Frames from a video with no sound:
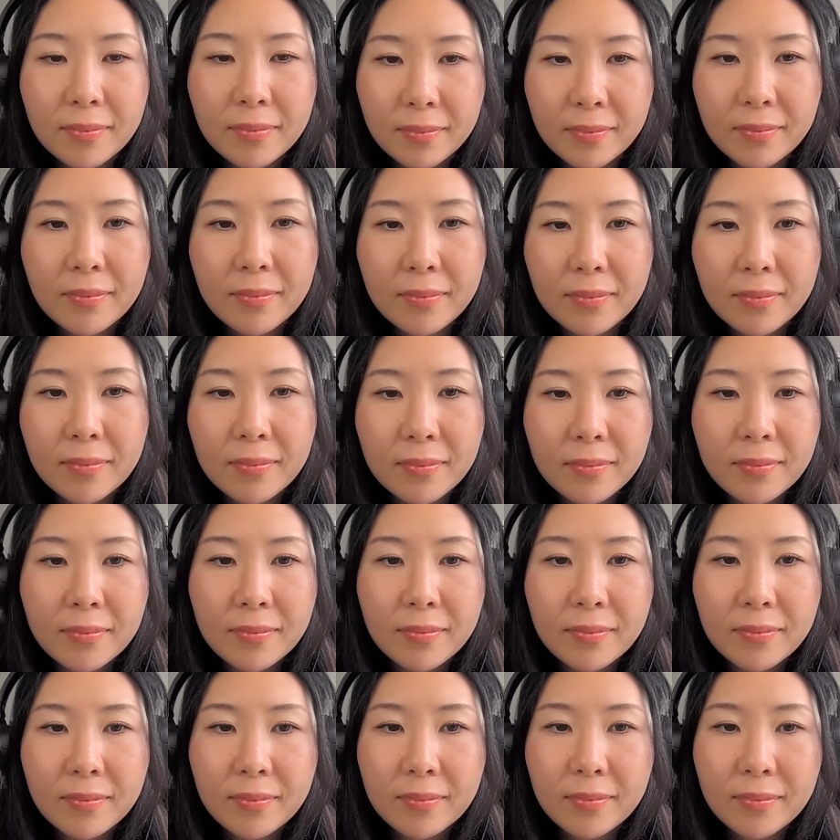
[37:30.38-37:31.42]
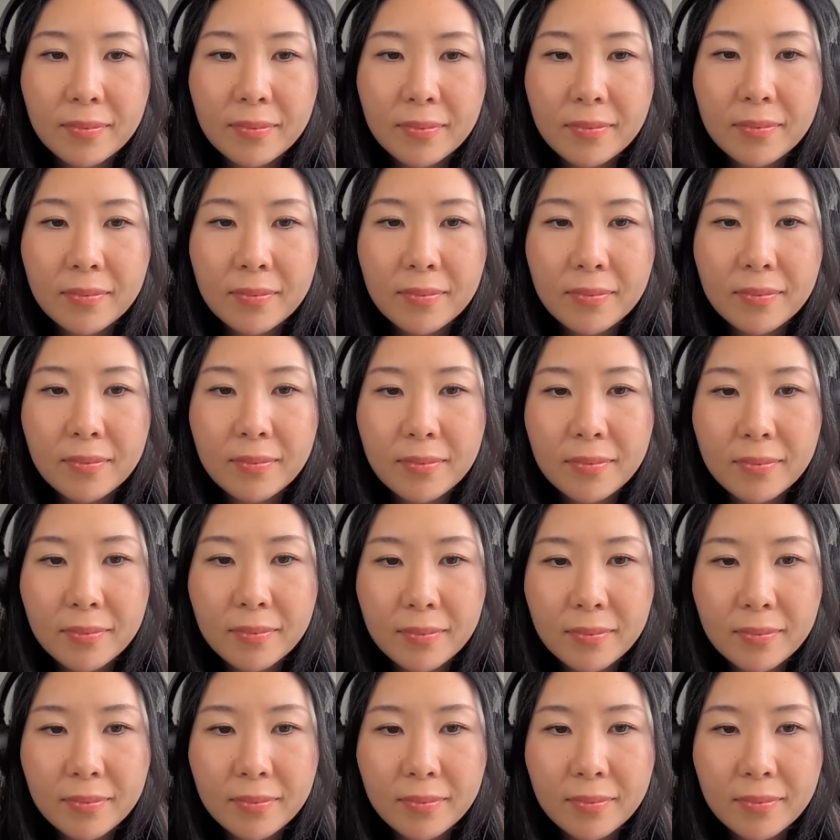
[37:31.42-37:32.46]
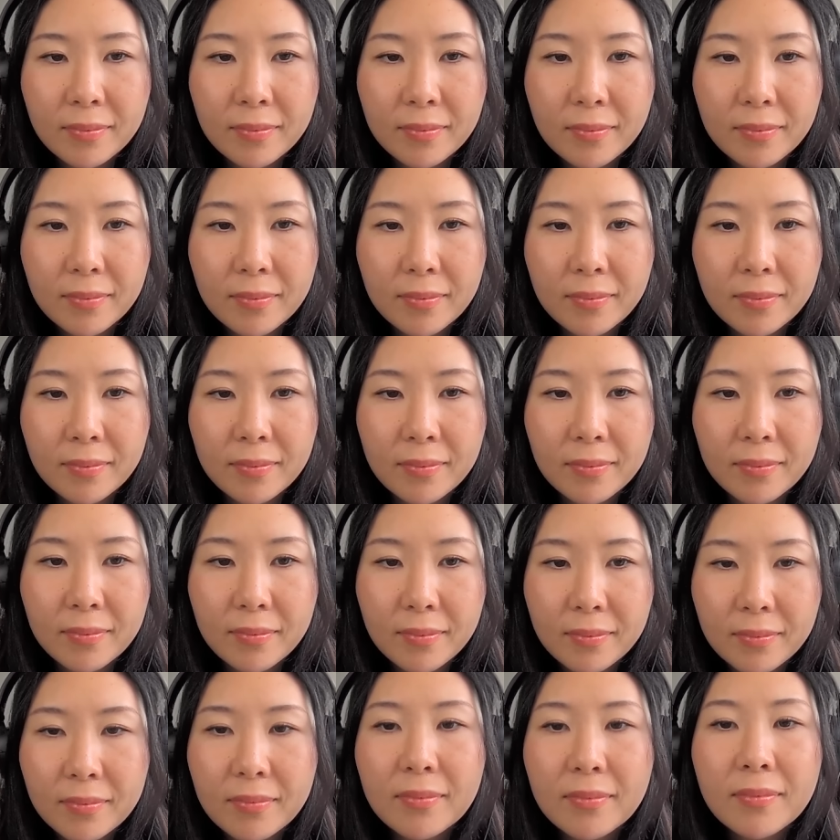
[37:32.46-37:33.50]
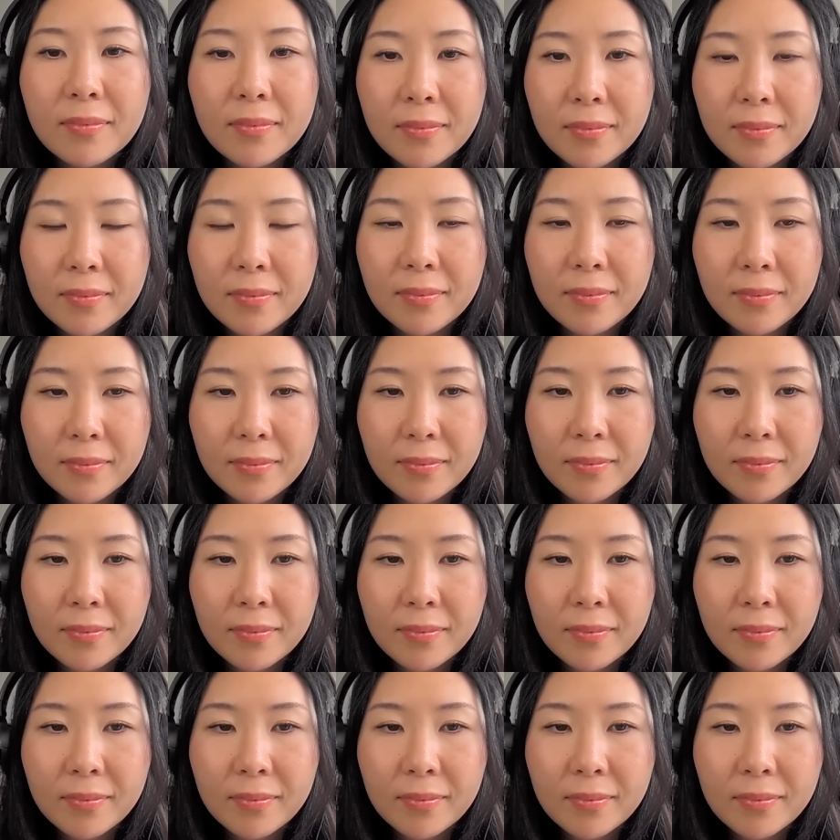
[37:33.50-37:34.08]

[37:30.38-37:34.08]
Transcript: This person isn't speaking.